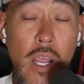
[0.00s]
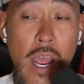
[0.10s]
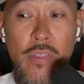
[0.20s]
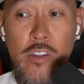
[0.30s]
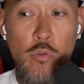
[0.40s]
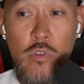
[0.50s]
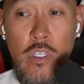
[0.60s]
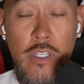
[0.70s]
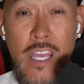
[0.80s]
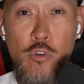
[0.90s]
And then
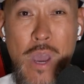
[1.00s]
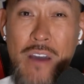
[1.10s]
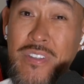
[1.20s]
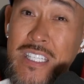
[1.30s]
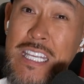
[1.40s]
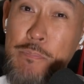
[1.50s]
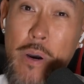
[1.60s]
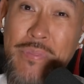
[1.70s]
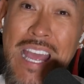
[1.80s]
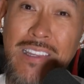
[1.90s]
you have to keep
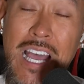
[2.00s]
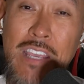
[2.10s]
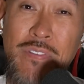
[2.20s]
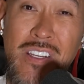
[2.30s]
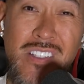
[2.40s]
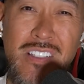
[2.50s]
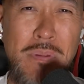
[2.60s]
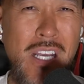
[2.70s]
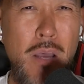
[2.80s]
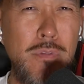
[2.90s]
up that life, and it just
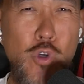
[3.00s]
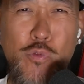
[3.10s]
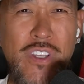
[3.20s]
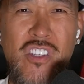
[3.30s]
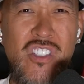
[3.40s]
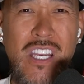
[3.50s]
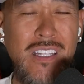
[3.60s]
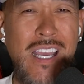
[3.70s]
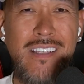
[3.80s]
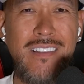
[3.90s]
becomes goofy and shit.
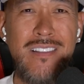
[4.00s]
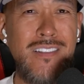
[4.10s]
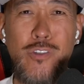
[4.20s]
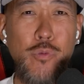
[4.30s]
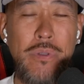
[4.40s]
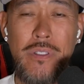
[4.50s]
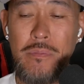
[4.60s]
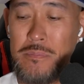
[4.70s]
Like, it's stupid.